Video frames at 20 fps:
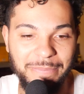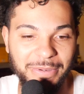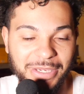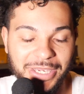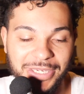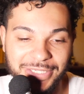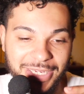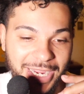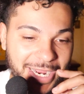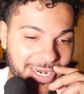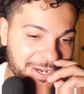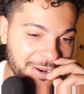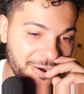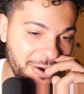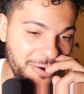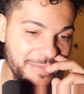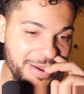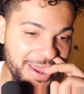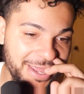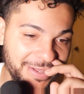Because I
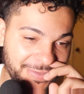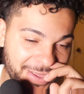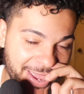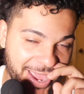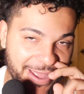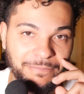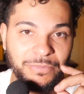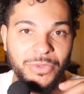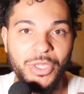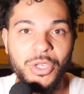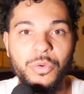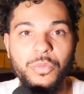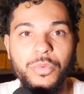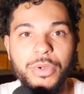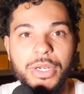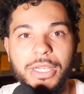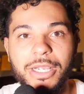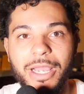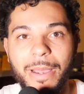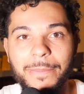know, man, that
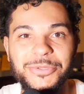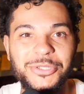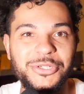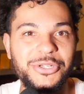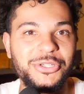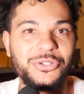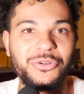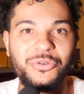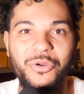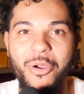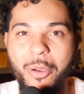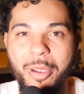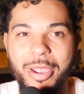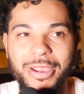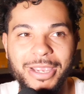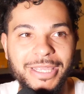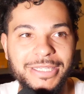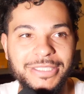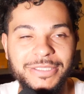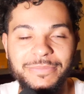when it comes to just
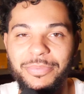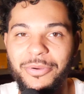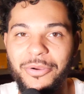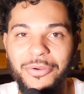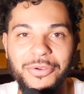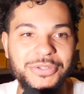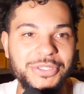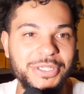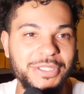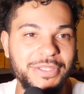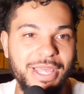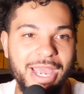growing as a person,